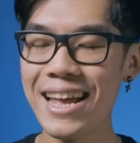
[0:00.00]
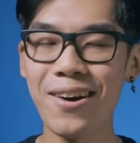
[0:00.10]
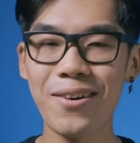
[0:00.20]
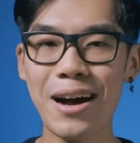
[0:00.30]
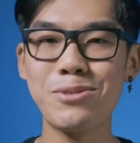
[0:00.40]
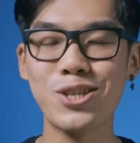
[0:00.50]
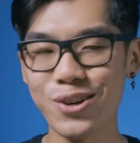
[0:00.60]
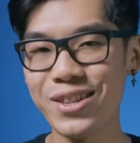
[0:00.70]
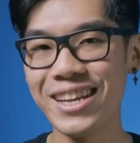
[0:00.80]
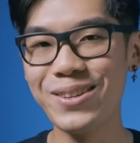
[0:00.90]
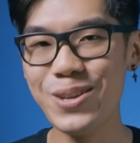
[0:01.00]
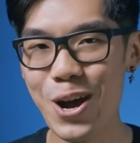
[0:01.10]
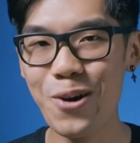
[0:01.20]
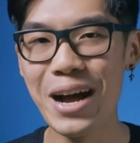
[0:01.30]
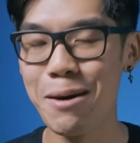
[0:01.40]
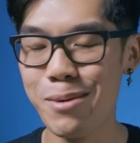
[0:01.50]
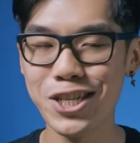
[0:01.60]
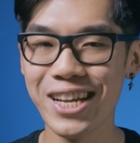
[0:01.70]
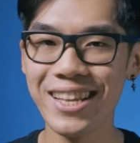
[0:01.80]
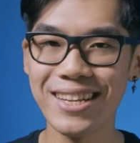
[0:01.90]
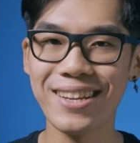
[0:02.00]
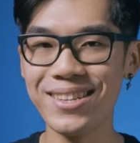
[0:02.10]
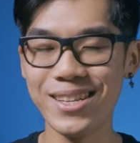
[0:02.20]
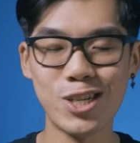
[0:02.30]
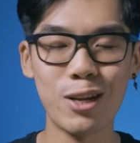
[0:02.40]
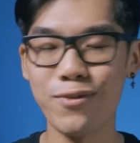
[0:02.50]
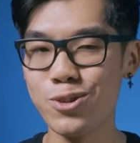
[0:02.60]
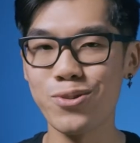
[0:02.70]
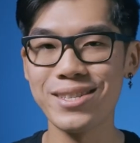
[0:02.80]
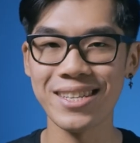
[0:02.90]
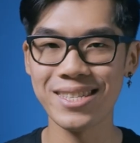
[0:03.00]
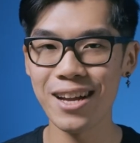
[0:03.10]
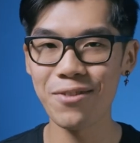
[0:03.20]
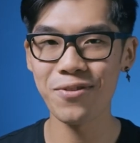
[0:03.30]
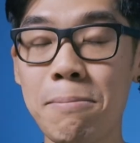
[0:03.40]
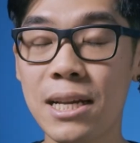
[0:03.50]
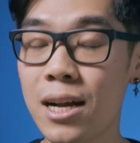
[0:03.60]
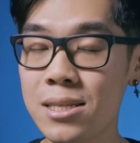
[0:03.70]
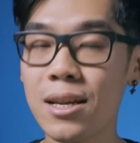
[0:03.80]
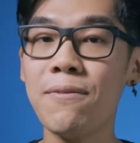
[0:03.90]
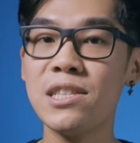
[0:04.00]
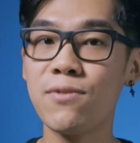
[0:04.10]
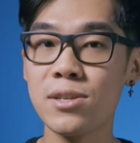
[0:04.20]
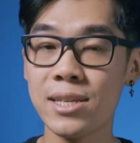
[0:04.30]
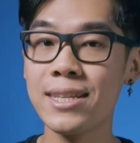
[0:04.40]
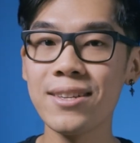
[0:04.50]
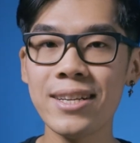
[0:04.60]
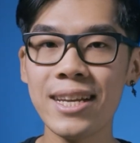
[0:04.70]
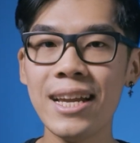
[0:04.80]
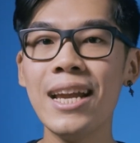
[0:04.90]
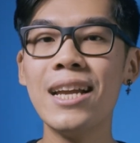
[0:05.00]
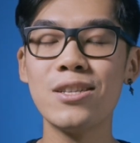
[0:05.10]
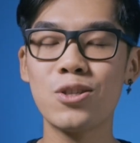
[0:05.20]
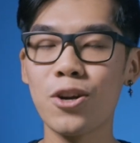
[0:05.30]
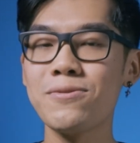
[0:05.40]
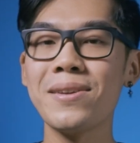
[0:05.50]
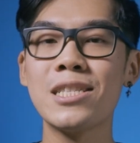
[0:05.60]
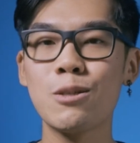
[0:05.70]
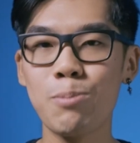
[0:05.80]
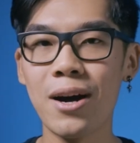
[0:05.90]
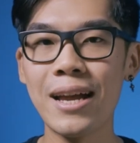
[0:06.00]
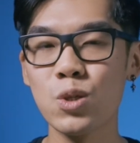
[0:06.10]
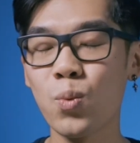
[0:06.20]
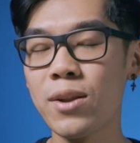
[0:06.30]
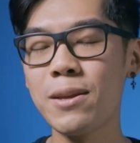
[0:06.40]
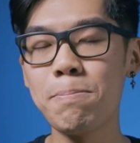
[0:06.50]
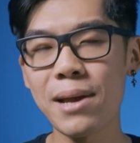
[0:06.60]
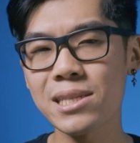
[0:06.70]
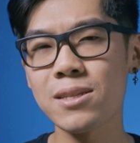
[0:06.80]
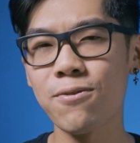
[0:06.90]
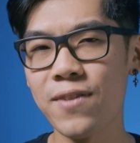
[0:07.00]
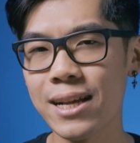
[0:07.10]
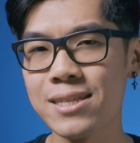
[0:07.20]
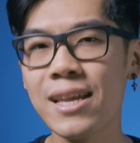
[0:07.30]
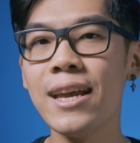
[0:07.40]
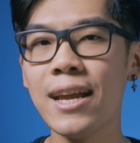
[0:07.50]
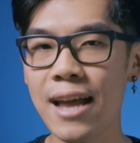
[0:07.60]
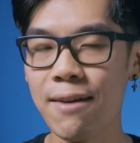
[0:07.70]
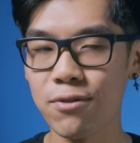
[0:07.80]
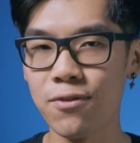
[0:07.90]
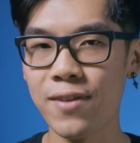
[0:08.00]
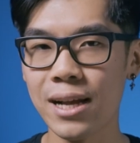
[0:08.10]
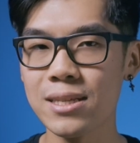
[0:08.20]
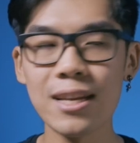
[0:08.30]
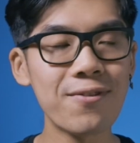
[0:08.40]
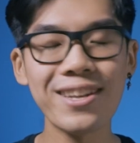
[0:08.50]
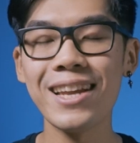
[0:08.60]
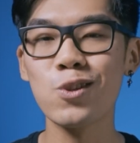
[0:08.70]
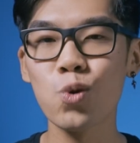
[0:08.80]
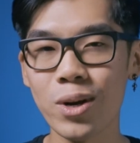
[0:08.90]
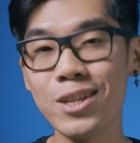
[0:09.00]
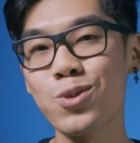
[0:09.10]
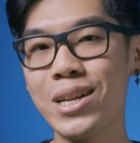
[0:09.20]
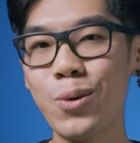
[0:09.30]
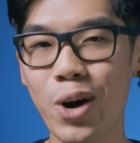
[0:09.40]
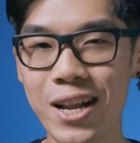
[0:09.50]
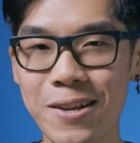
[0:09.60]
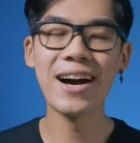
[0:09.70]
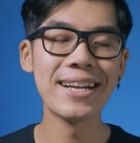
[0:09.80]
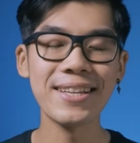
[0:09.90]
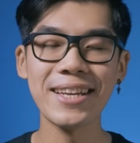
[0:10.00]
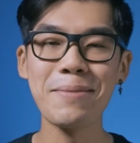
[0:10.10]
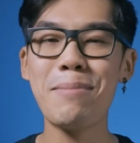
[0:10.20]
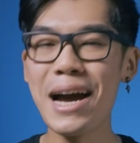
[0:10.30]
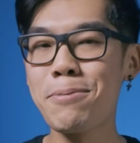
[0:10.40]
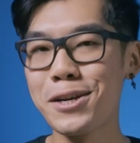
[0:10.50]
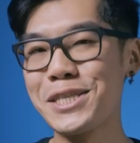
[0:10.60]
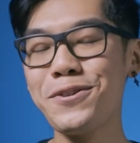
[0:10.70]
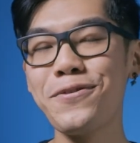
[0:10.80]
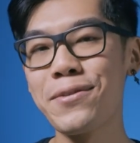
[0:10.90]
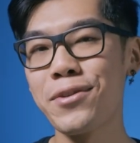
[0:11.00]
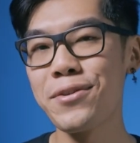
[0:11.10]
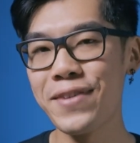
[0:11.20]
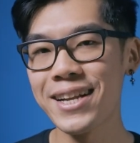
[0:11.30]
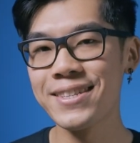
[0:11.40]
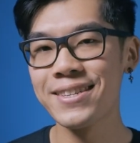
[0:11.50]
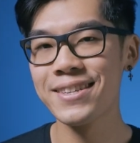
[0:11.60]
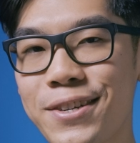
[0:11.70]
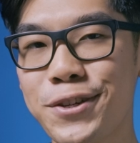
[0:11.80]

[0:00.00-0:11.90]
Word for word: now, I'm sure that you know how much I like glitchy futuristic stuff. And because of its versatility, it deserves its spot as one of the best effects in After Effects, even in 2021. Finally, my personal favorite effect